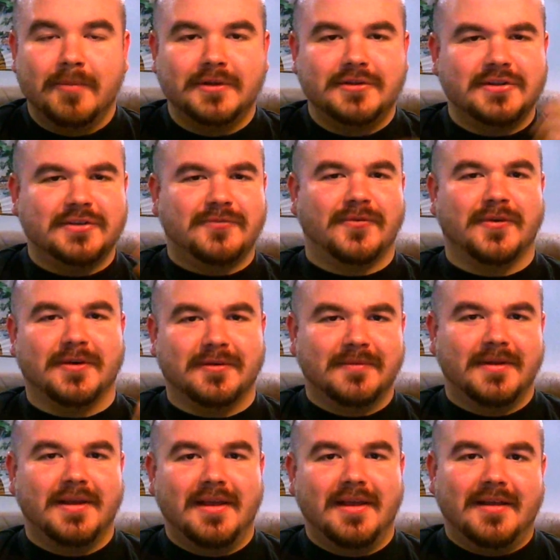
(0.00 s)
But just
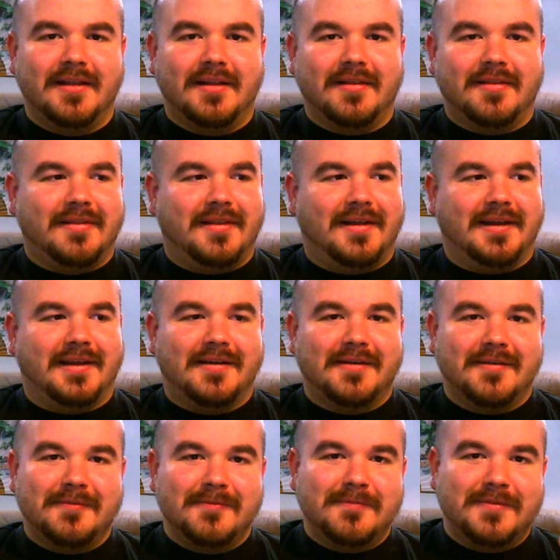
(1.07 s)
for,
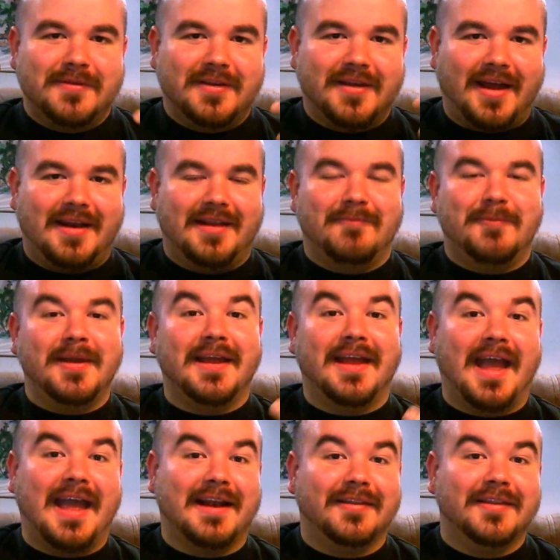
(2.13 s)
like, kind of
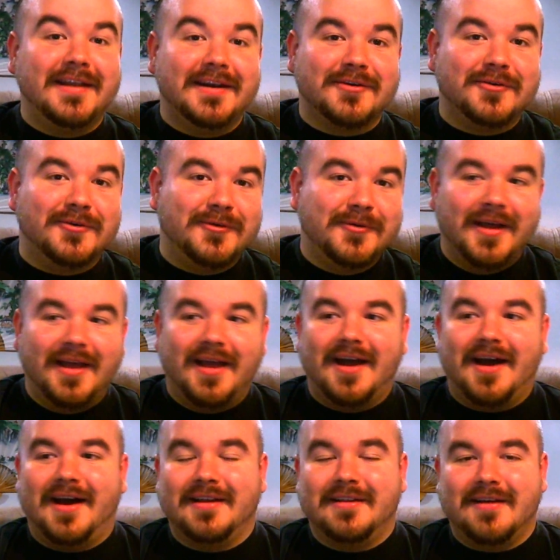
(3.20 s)
being analytical,
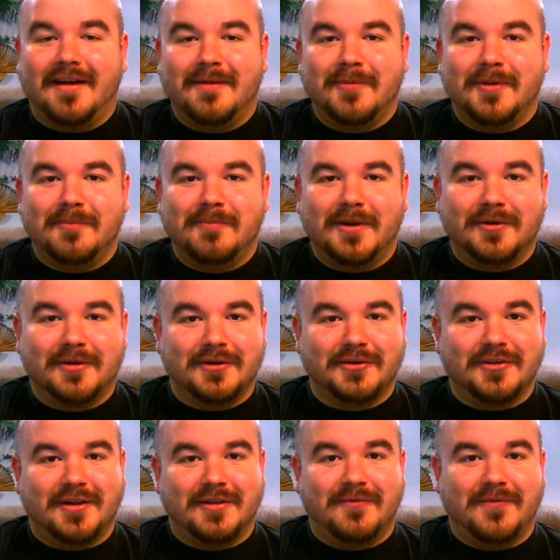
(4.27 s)
I type in Metal Gear
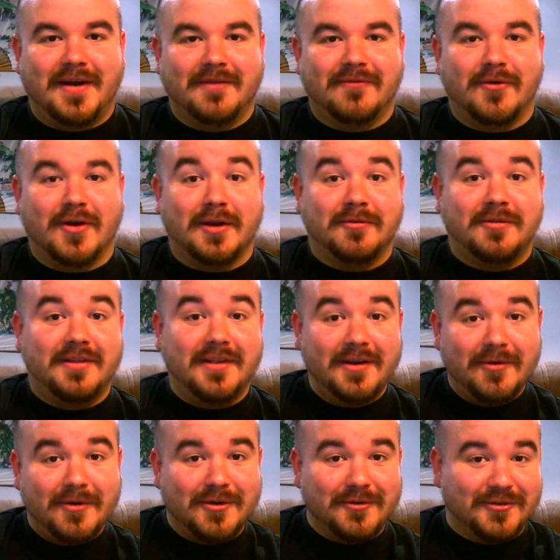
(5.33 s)
Solid 5 Ground
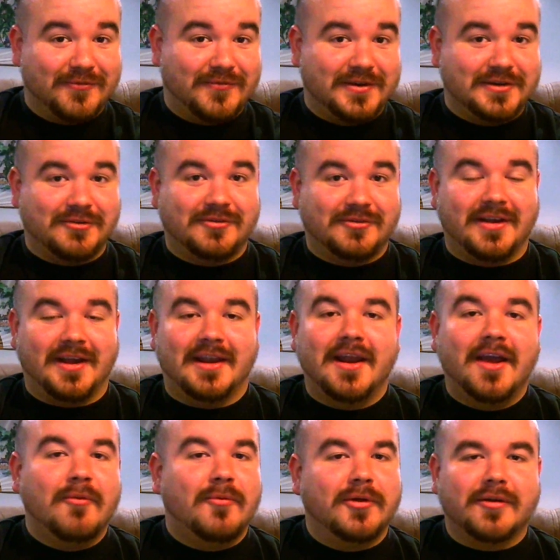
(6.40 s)
Zeroes official site.
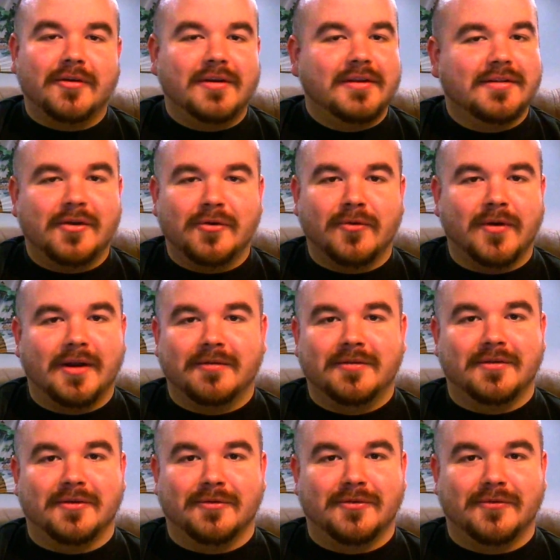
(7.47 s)
Well, there is no
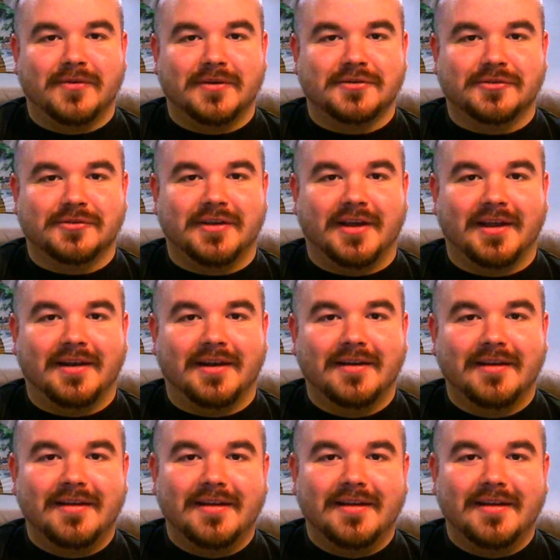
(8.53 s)
Ground Zeroes official site.